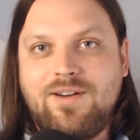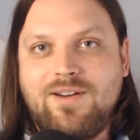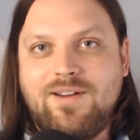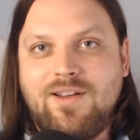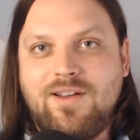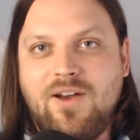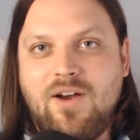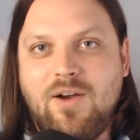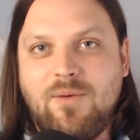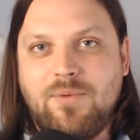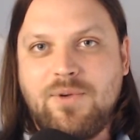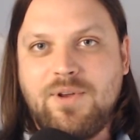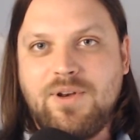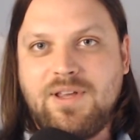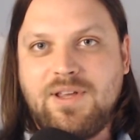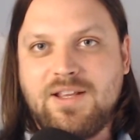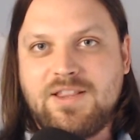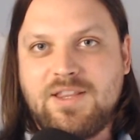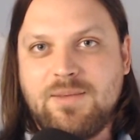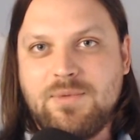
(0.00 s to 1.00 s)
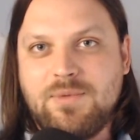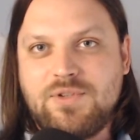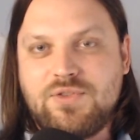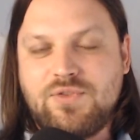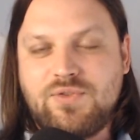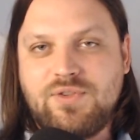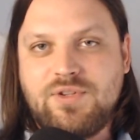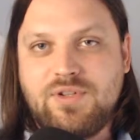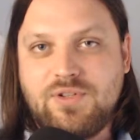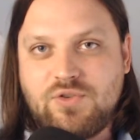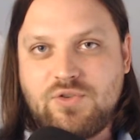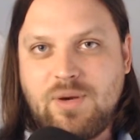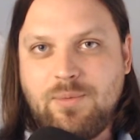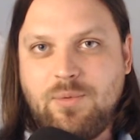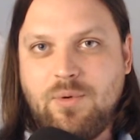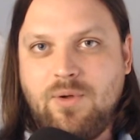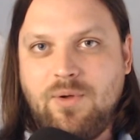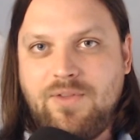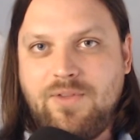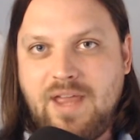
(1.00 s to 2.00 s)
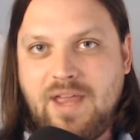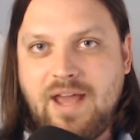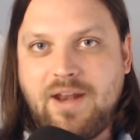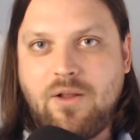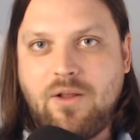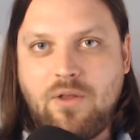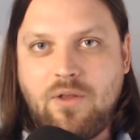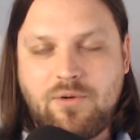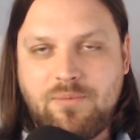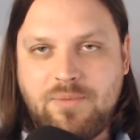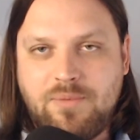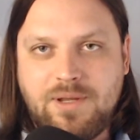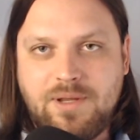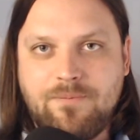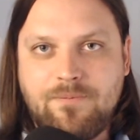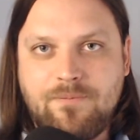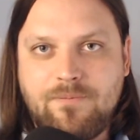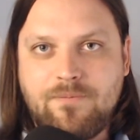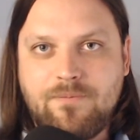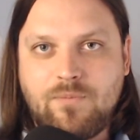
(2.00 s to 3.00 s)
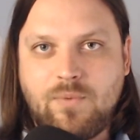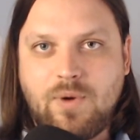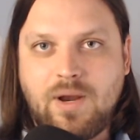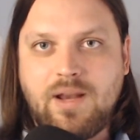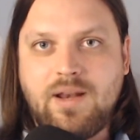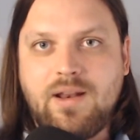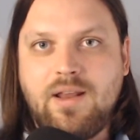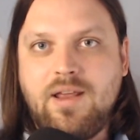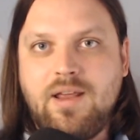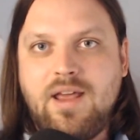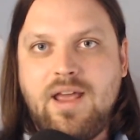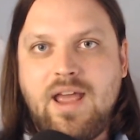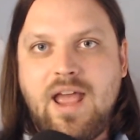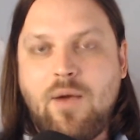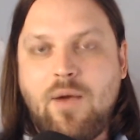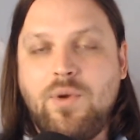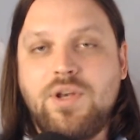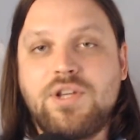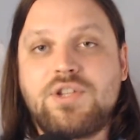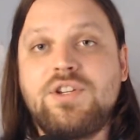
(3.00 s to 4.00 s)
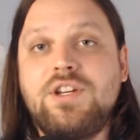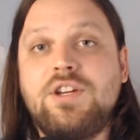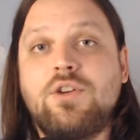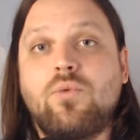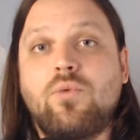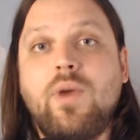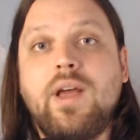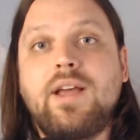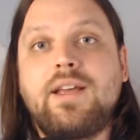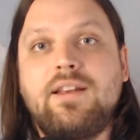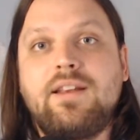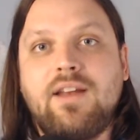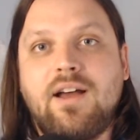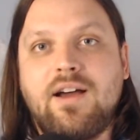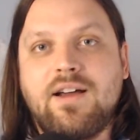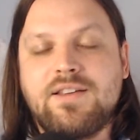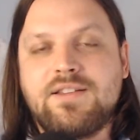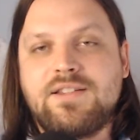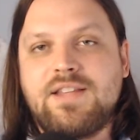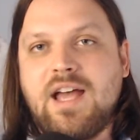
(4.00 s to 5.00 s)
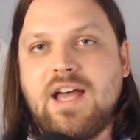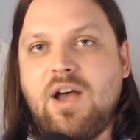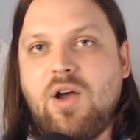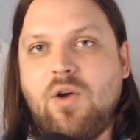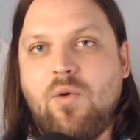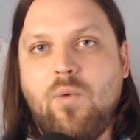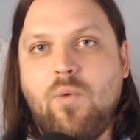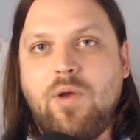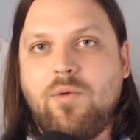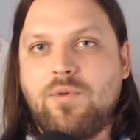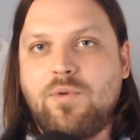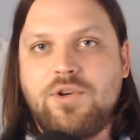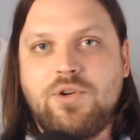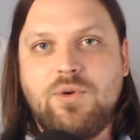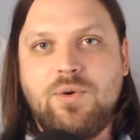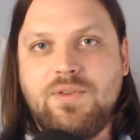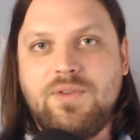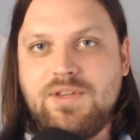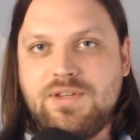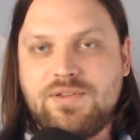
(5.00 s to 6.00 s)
going to get them into trouble with the NLRB, right? And we just need to recognize that when we're doing these